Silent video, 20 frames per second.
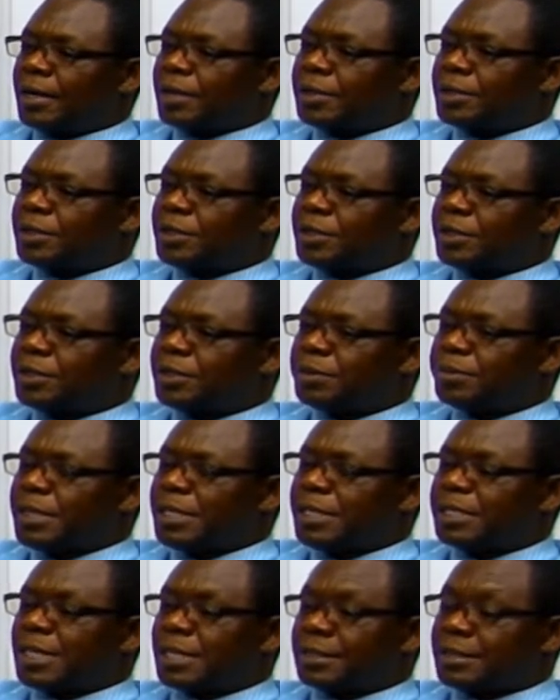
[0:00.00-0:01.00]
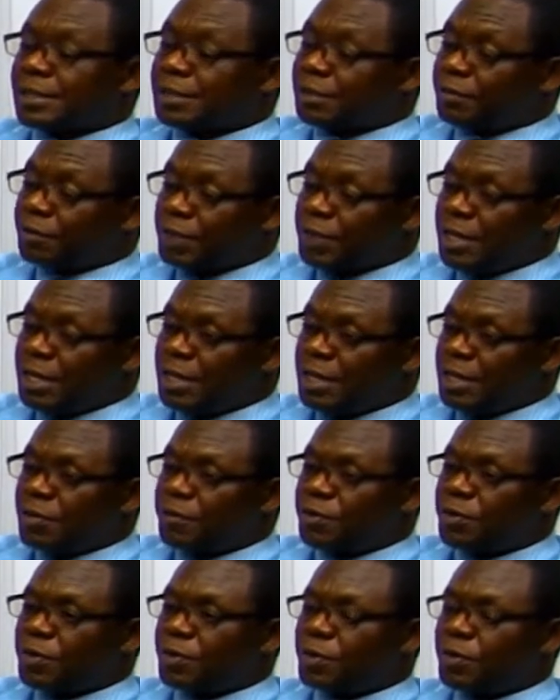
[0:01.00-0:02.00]
speak successively
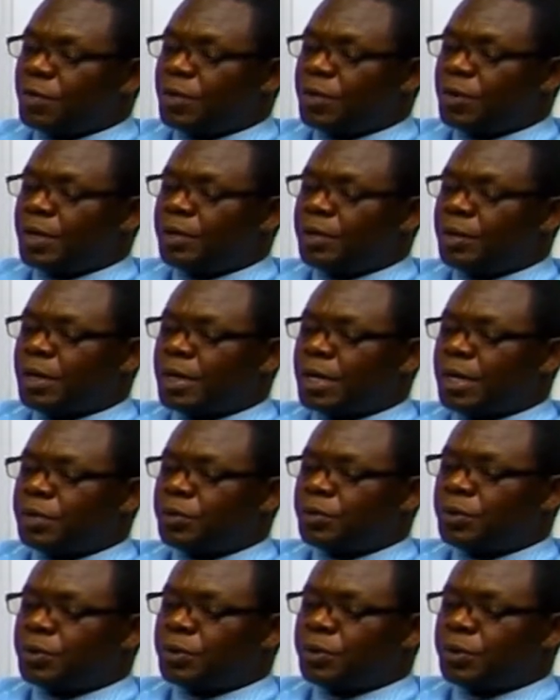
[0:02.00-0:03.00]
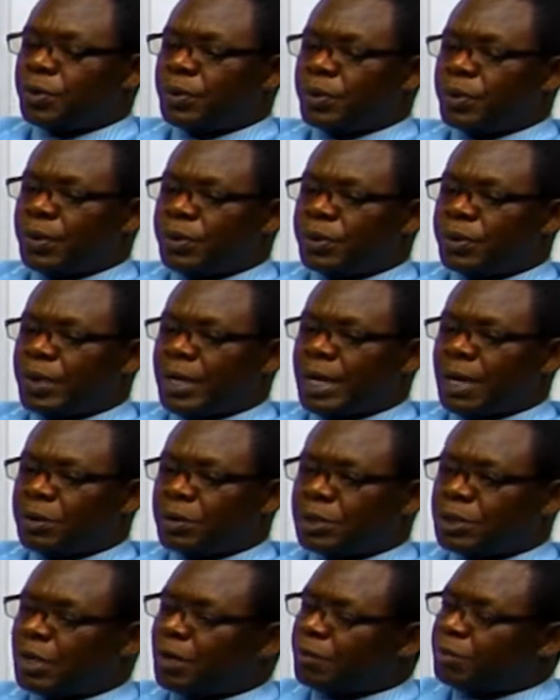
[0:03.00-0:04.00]
if you allow
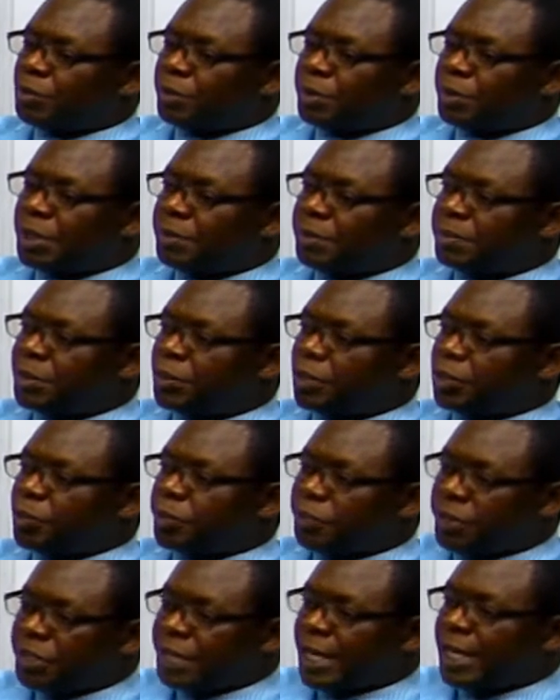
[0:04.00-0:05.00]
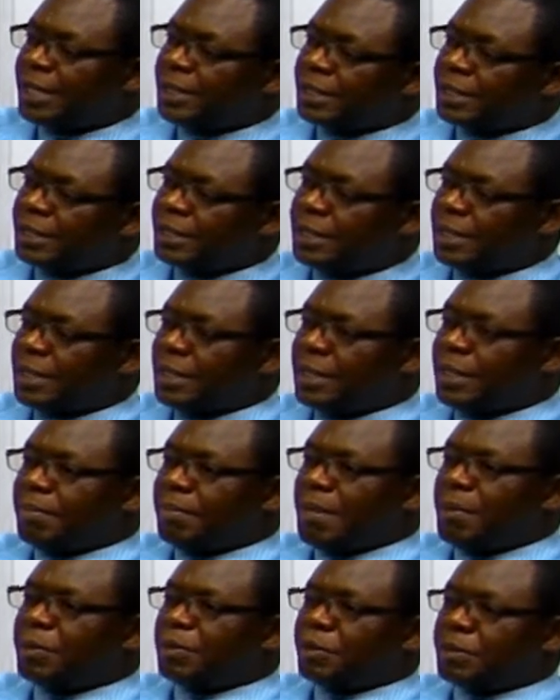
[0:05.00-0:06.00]
yourself to be, you know, to pretend,
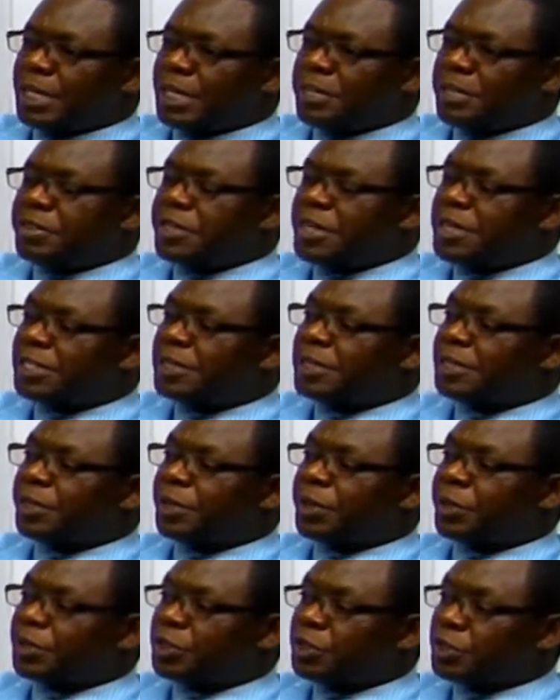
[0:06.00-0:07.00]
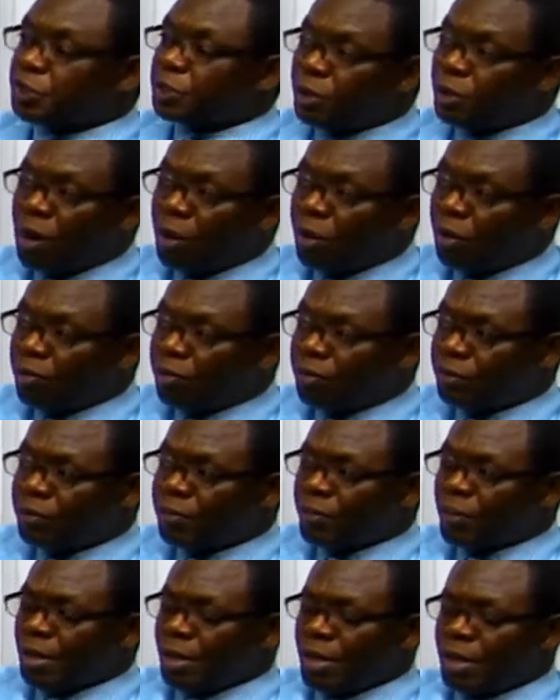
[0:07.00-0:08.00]
maybe to say things you are not sure of,
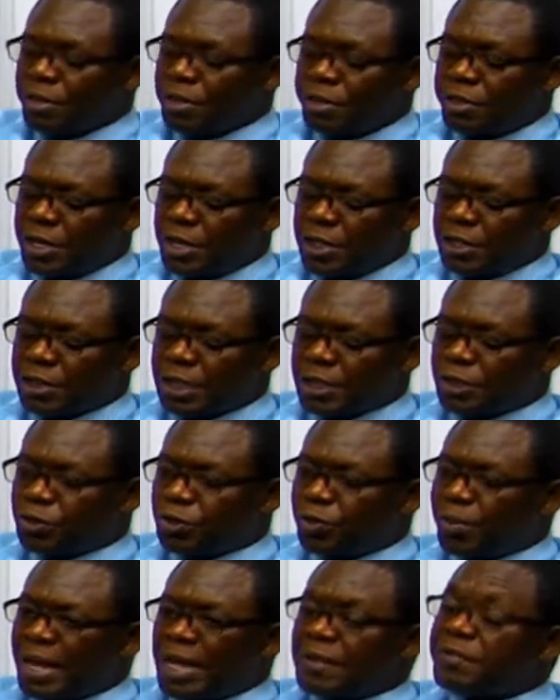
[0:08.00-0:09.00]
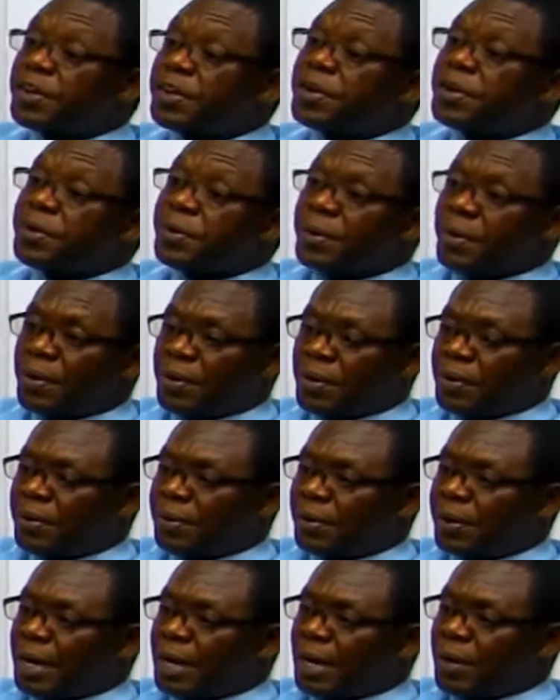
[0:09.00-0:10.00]
things that you may even know
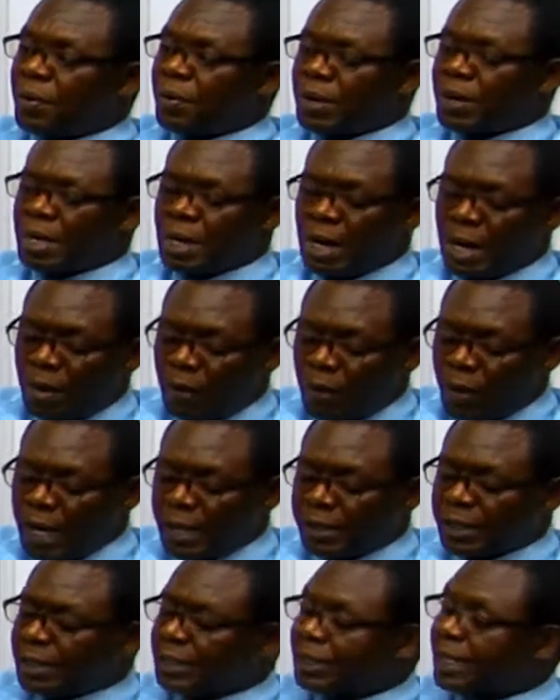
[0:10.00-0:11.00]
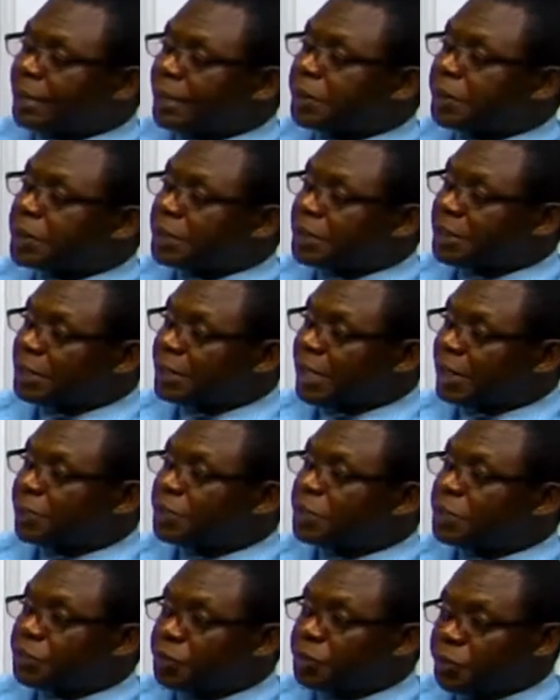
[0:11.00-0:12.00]
or you are aware that they are
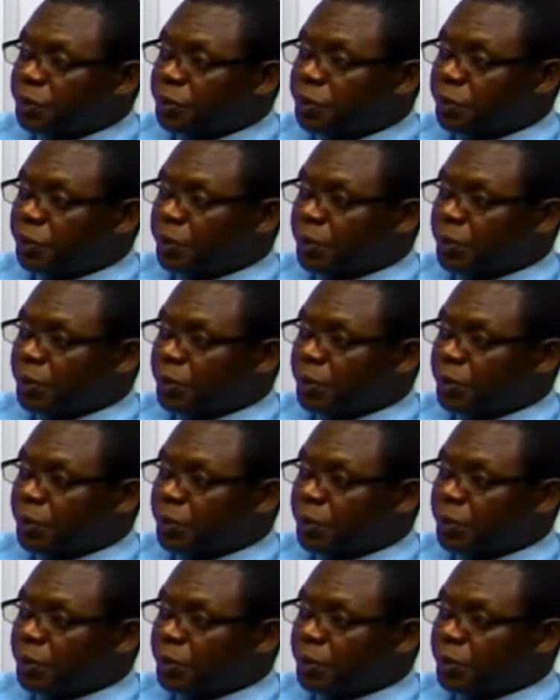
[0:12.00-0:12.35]
not true.